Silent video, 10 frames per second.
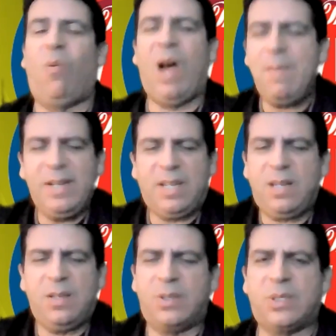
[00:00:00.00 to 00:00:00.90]
Why am I
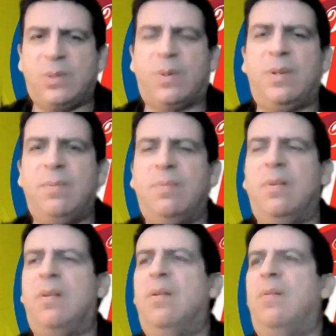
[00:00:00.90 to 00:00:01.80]
telling you this story?
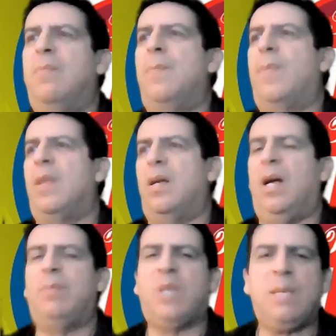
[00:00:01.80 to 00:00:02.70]

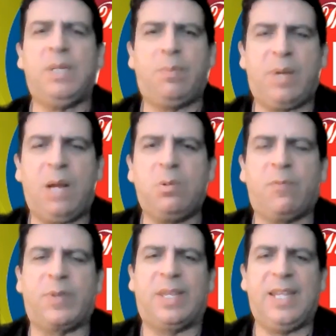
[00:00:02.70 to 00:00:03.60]
I'm talking about the power
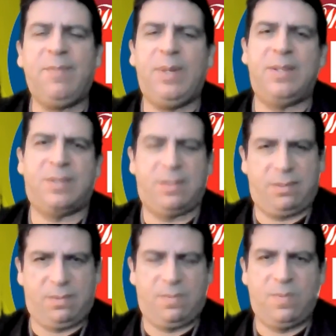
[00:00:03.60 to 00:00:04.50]
of forgiveness